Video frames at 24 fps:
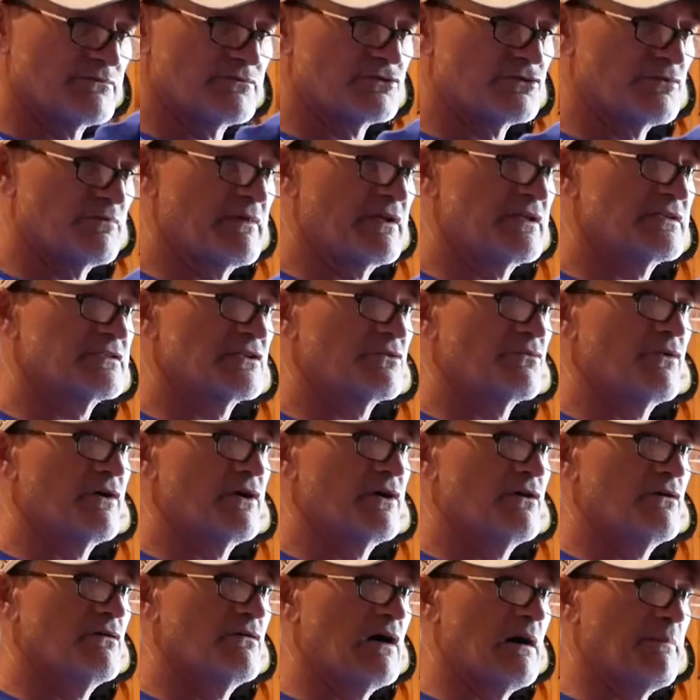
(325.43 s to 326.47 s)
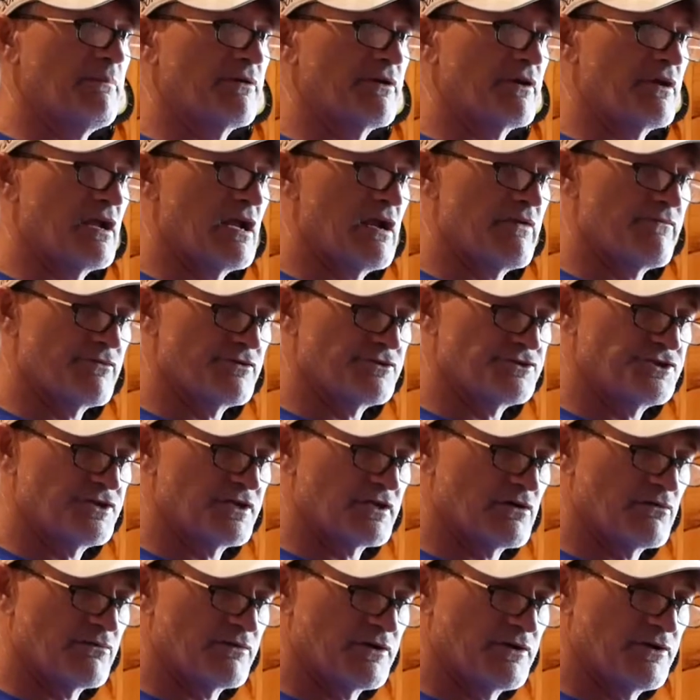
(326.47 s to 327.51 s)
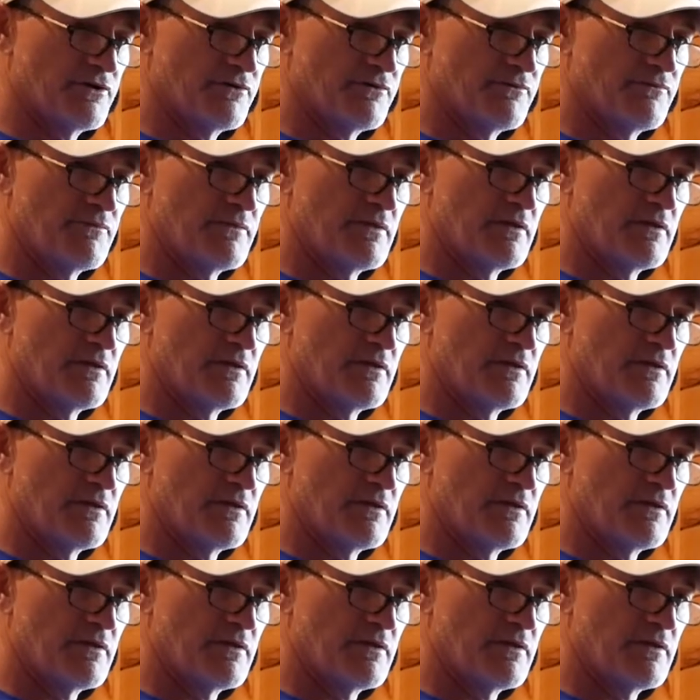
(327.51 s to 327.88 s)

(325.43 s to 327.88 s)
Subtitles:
tremendously well. I put a heavier jig on here,